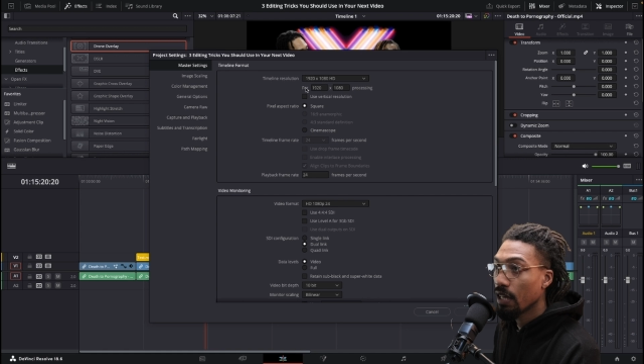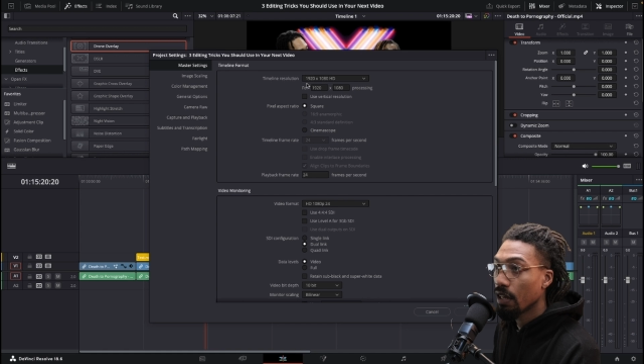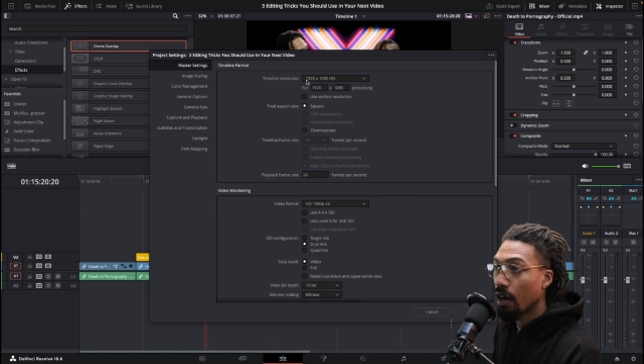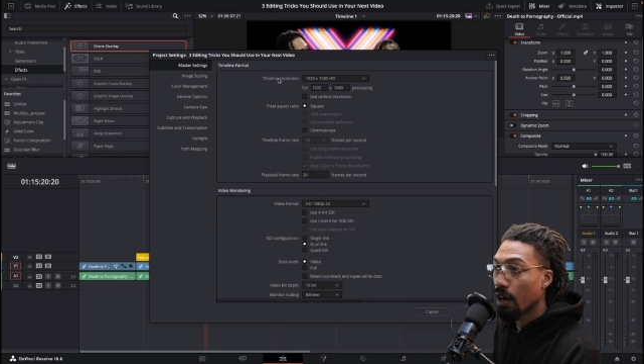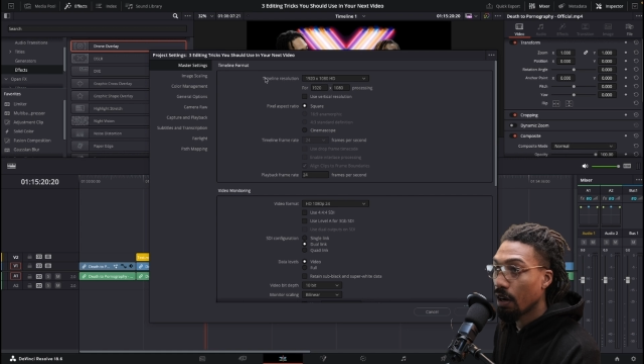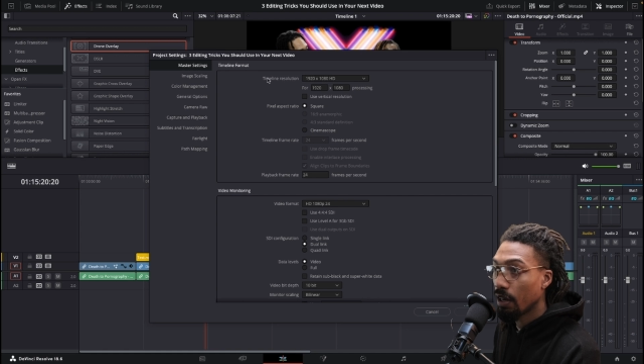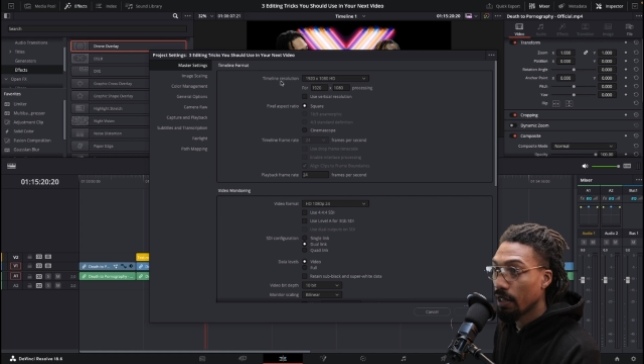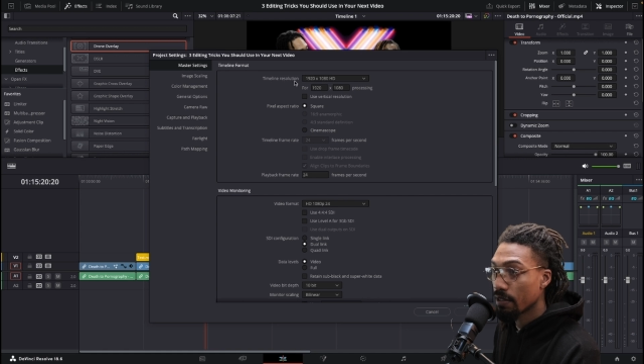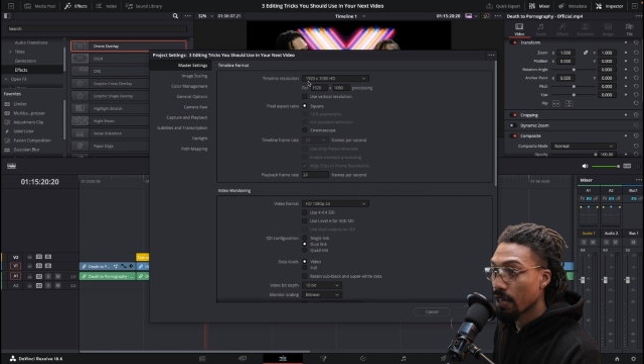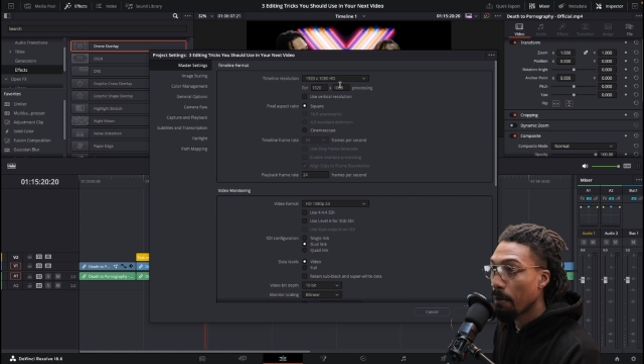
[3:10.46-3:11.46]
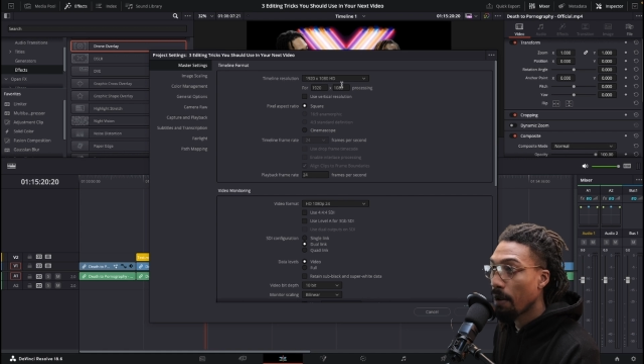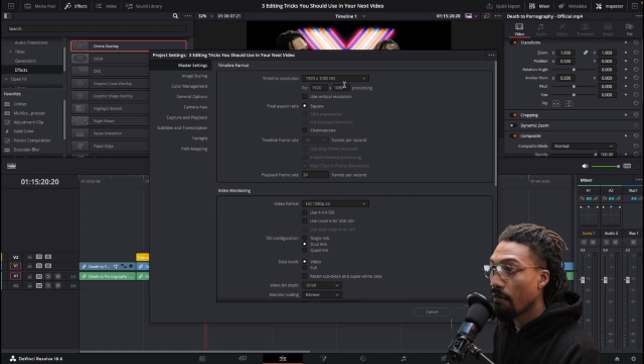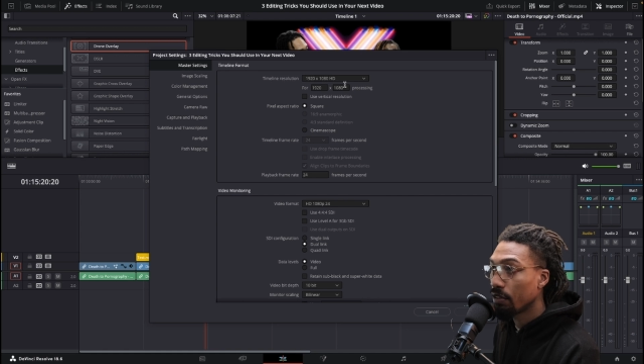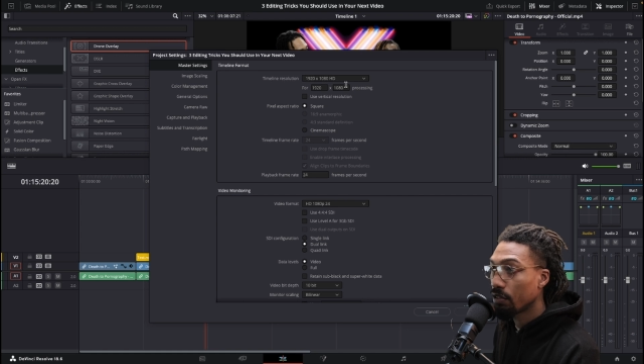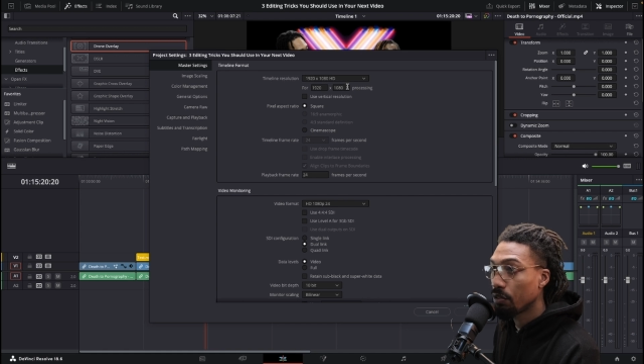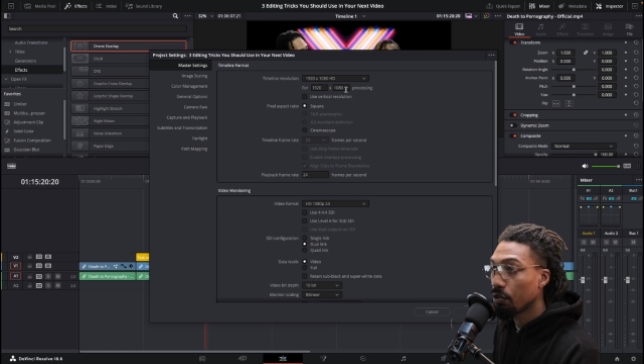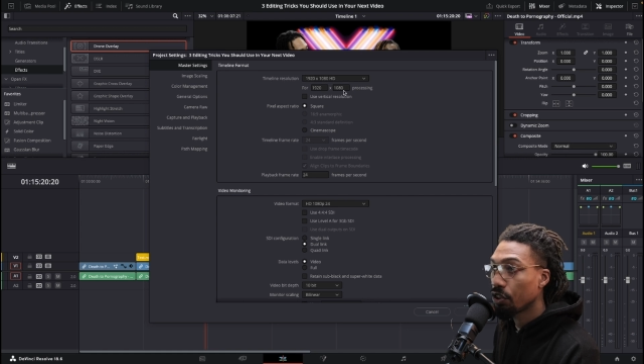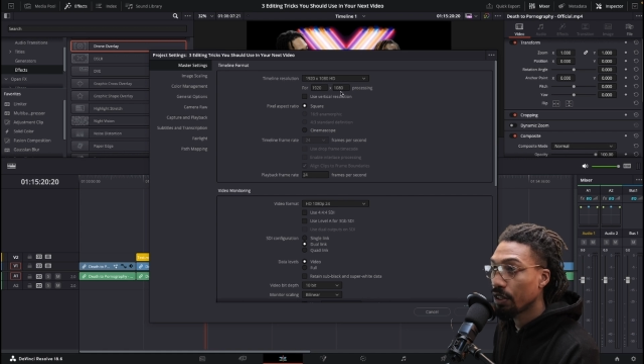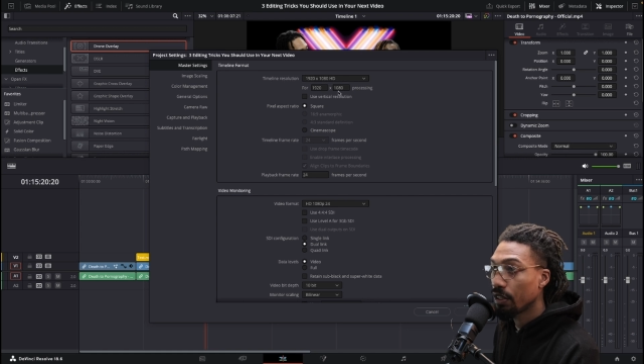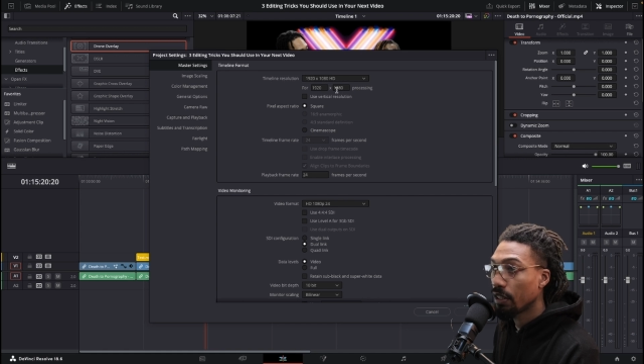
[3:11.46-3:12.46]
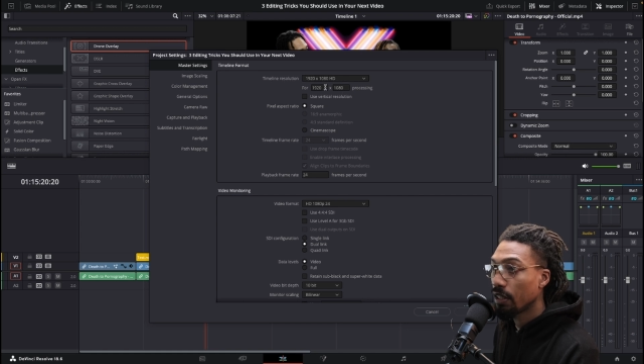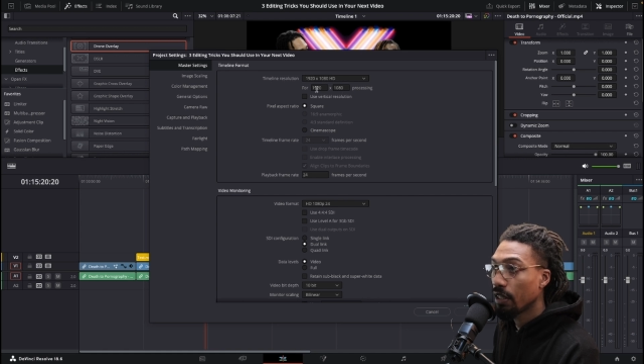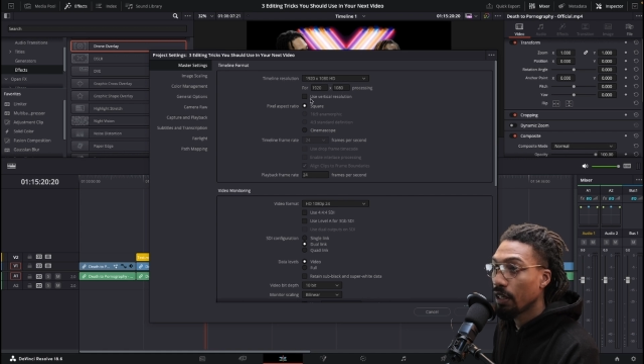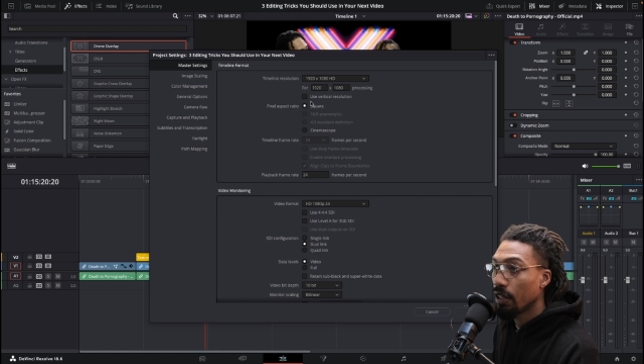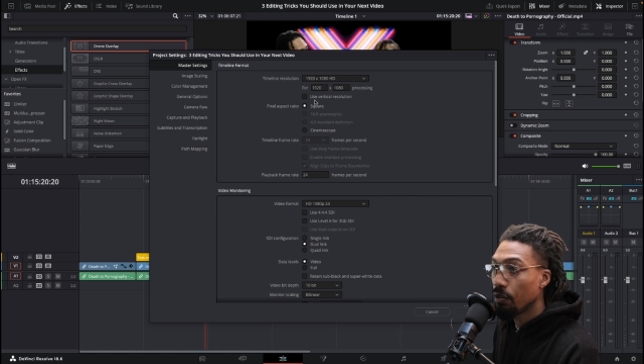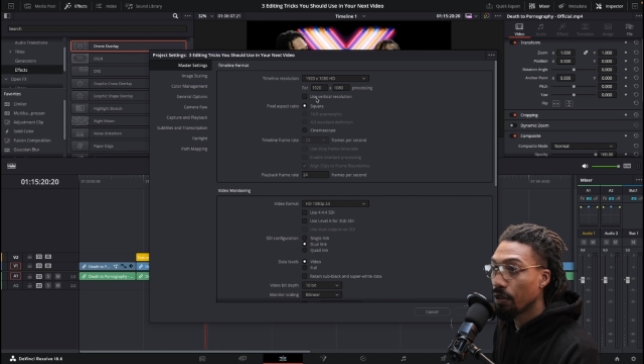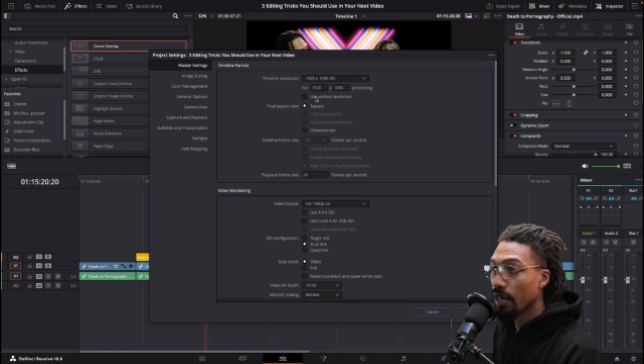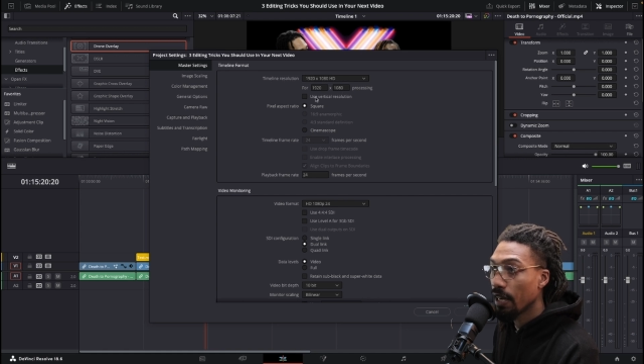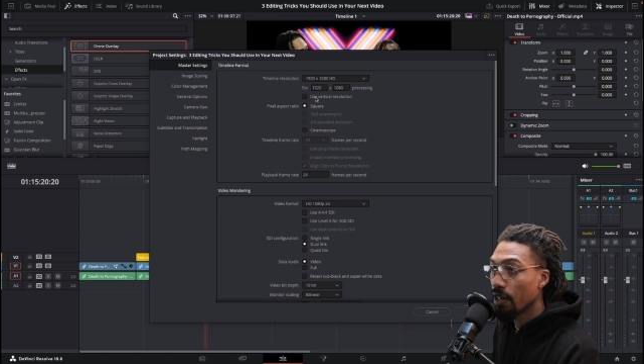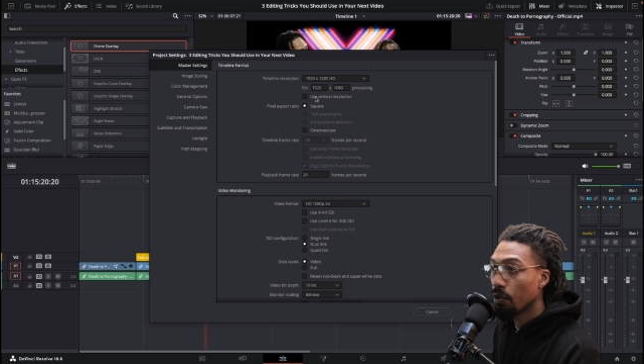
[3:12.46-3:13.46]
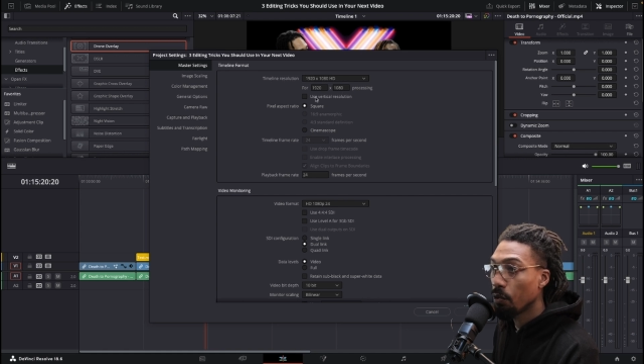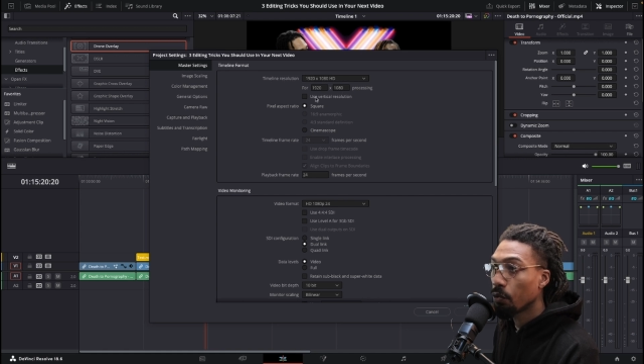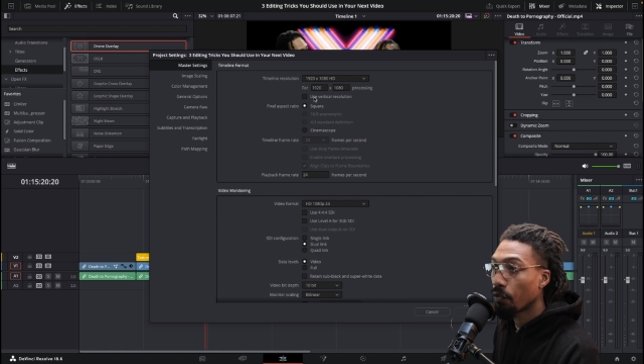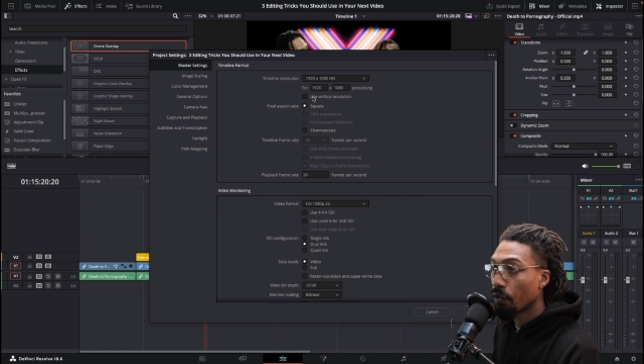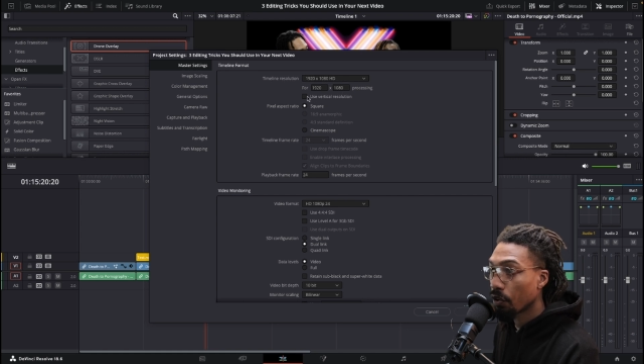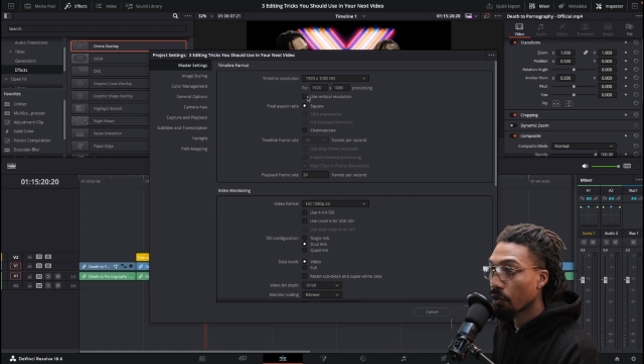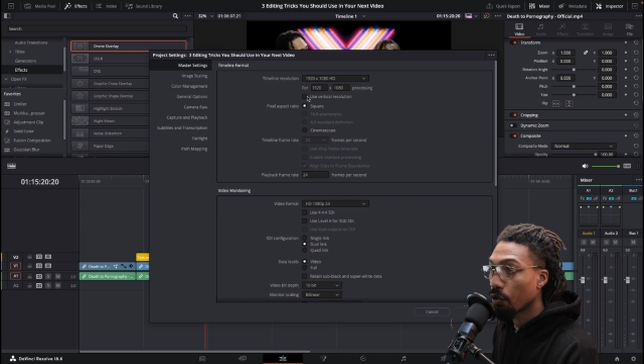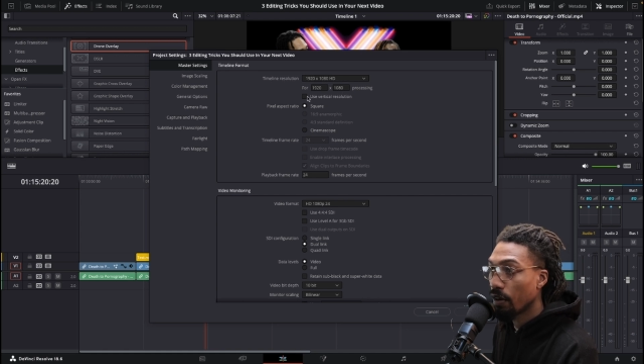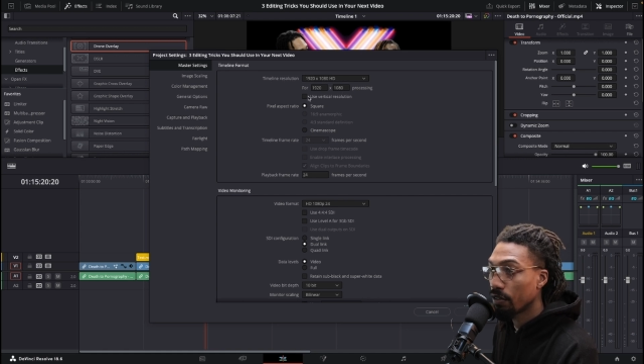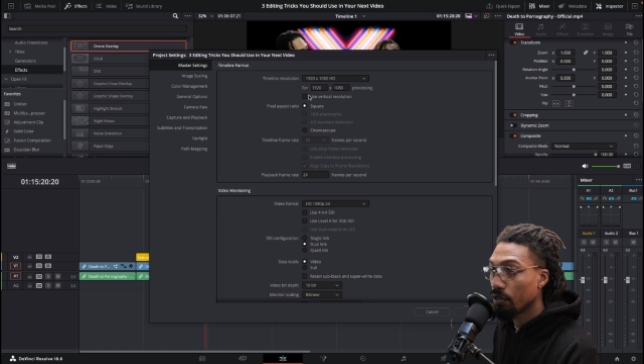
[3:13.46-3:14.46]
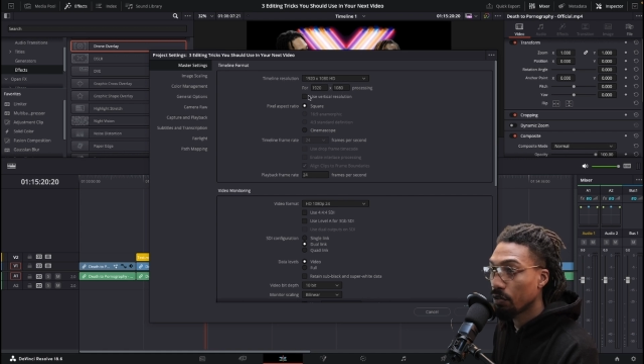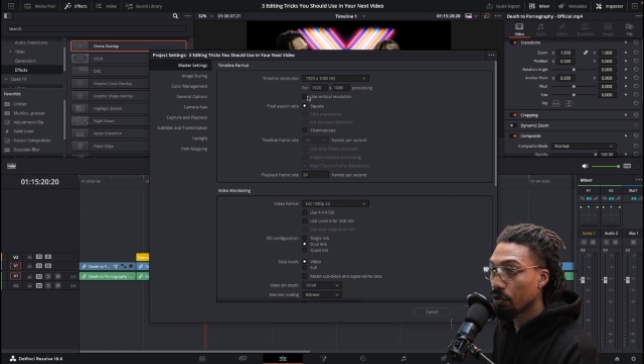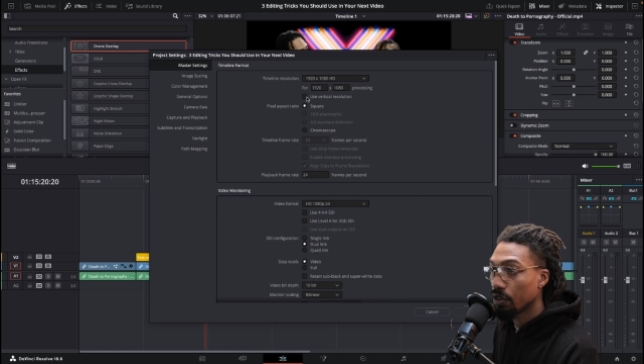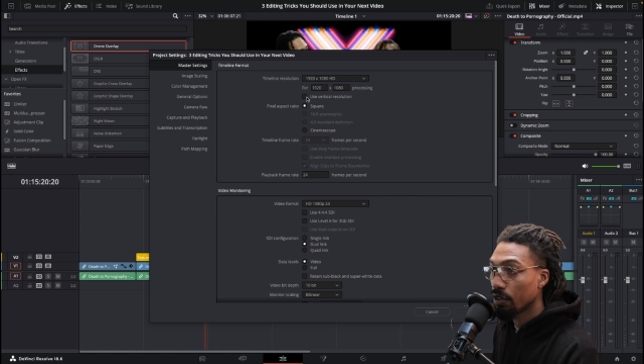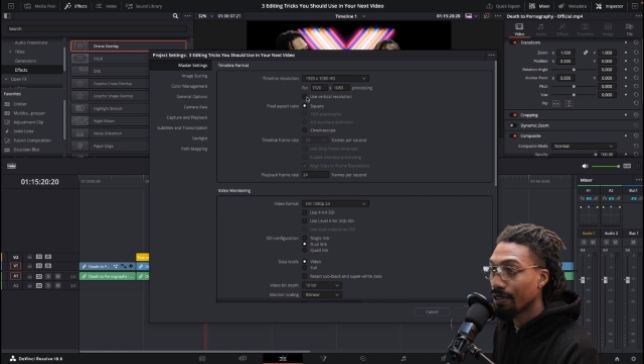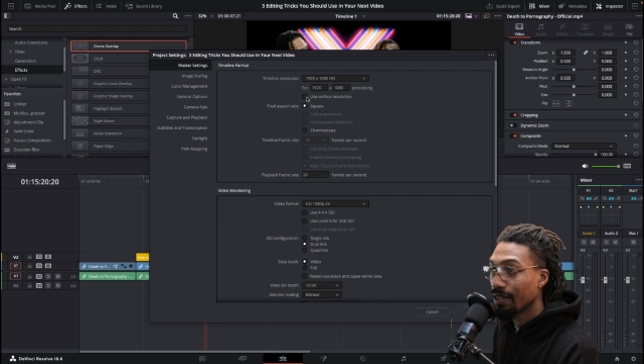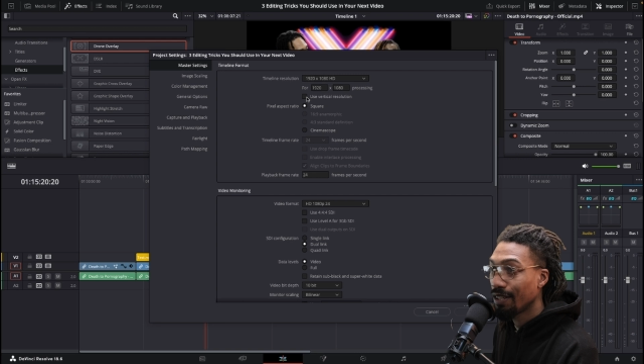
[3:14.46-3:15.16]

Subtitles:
and timeline resolution, you can hit use vertical resolution.